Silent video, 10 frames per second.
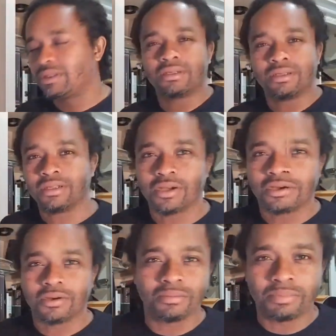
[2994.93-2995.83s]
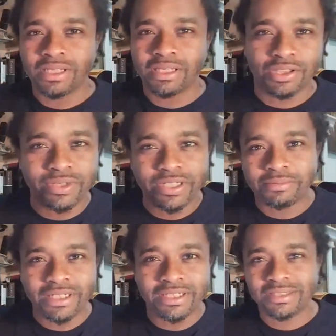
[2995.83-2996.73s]
you know, be in 3
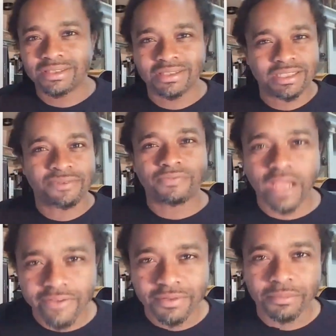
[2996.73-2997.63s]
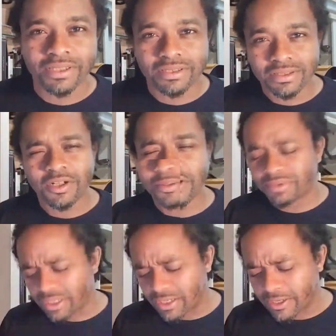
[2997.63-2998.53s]
dimensions instead of 5 dimensions. You know what I'm
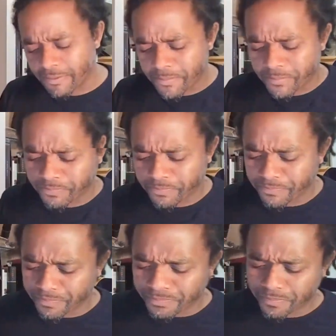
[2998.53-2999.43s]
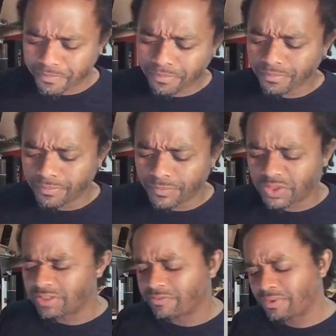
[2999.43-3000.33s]
saying? So
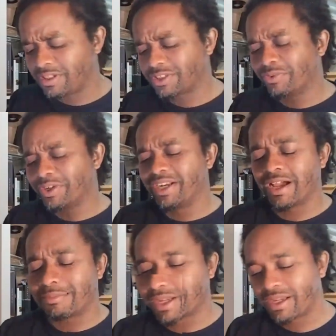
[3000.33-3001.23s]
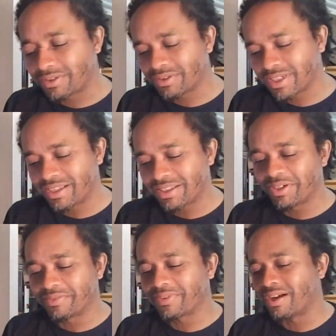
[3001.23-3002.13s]
let's read it out, man. Hosea
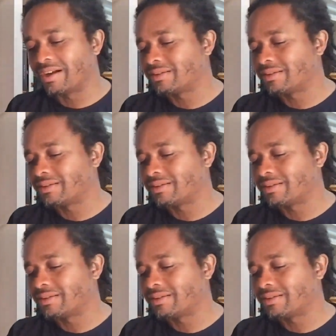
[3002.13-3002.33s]
3:5.